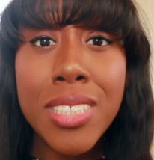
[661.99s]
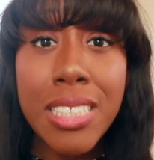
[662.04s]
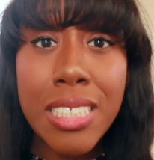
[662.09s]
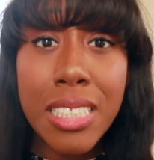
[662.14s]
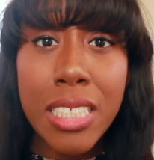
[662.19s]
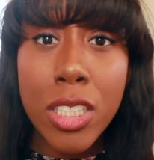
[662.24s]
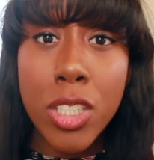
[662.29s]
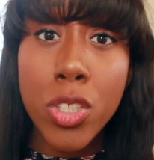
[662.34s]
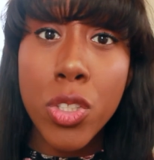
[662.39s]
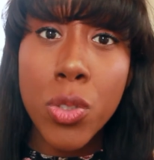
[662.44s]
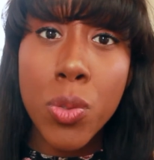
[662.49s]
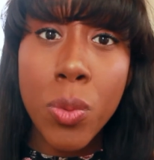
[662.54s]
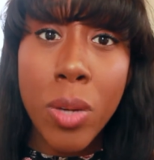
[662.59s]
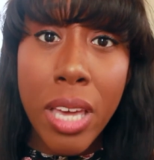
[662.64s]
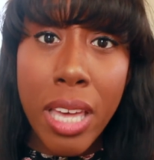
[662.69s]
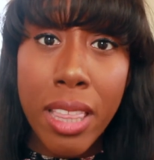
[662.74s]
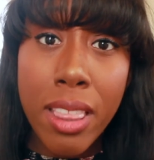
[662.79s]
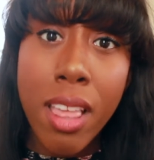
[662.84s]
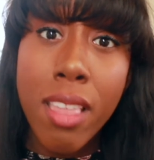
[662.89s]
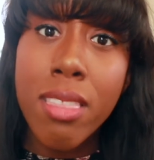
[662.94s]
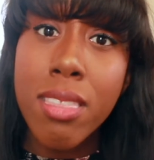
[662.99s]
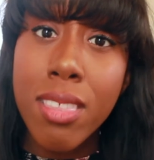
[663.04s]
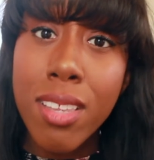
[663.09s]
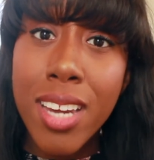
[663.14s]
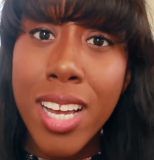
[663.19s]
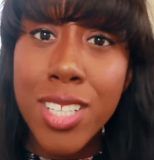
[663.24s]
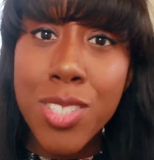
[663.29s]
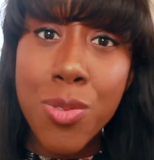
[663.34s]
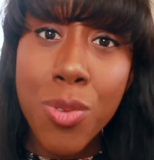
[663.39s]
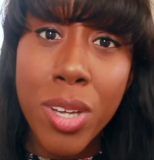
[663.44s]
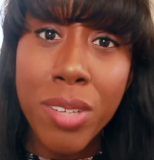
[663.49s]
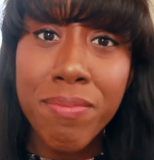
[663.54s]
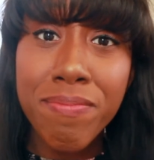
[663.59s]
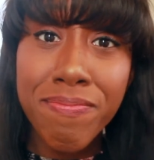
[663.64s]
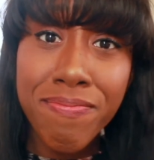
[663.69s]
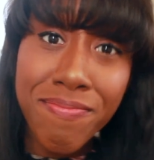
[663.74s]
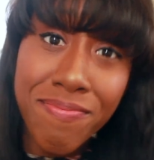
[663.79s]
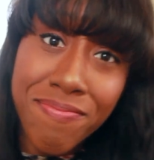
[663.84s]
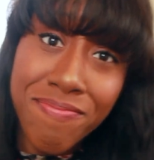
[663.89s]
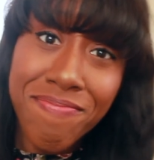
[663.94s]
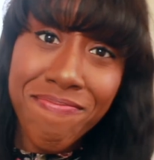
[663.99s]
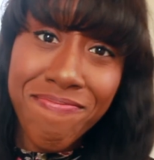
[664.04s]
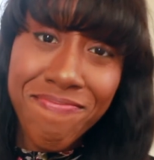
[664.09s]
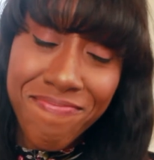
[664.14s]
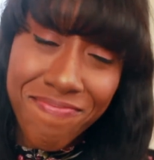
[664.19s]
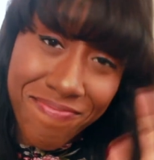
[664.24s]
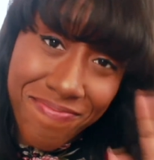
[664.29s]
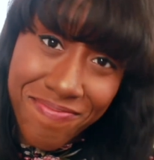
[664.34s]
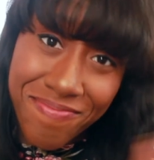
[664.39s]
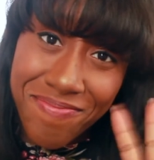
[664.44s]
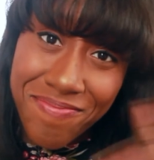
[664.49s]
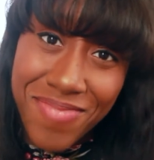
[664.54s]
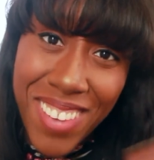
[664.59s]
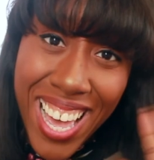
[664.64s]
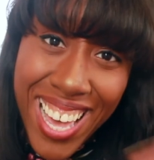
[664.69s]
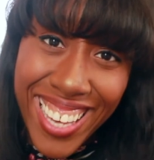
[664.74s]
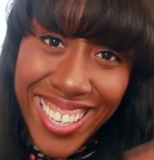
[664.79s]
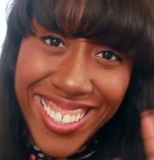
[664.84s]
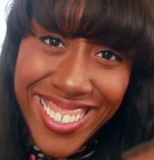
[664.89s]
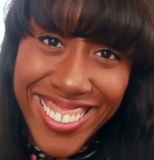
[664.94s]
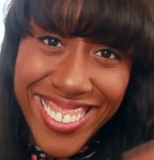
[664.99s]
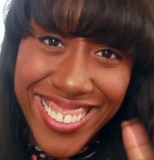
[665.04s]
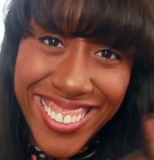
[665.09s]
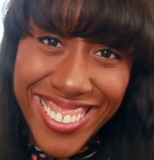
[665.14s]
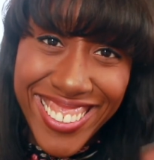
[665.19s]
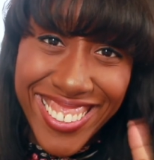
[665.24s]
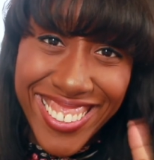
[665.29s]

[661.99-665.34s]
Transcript: see you in the next one. Bye.